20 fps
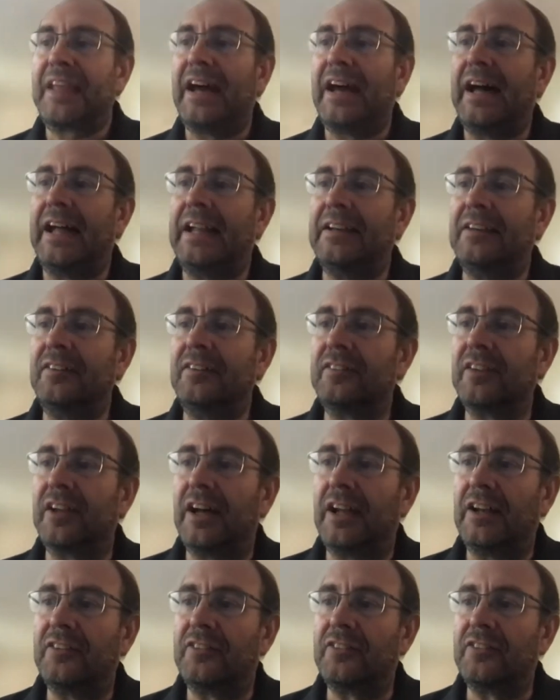and
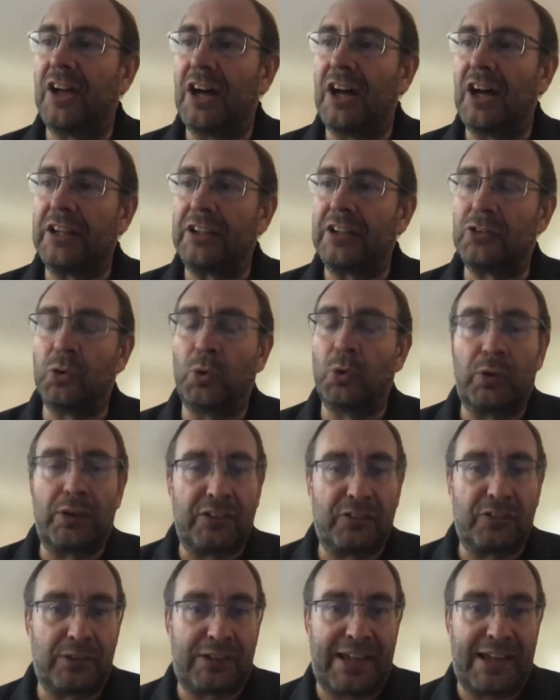certainly talking
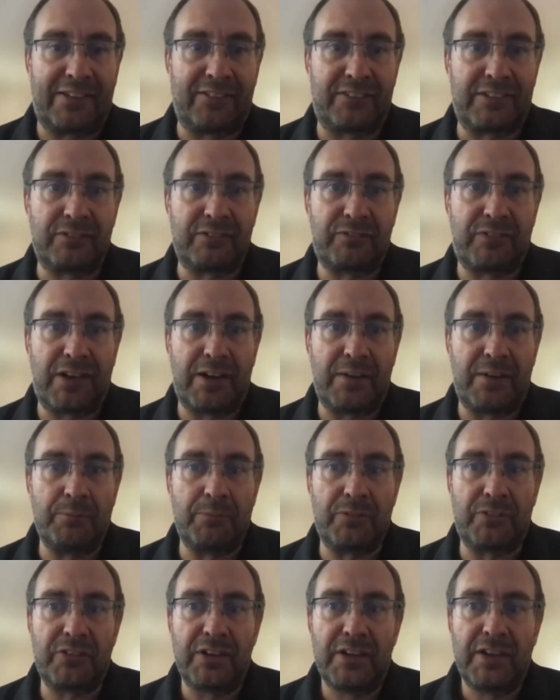to accounting
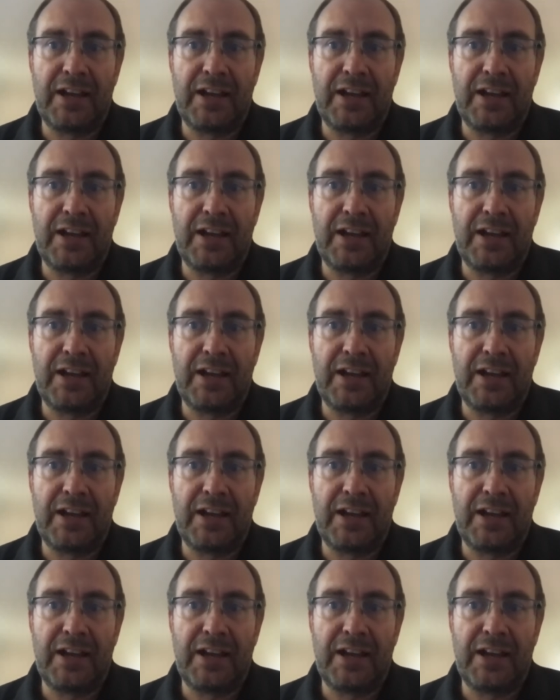firms.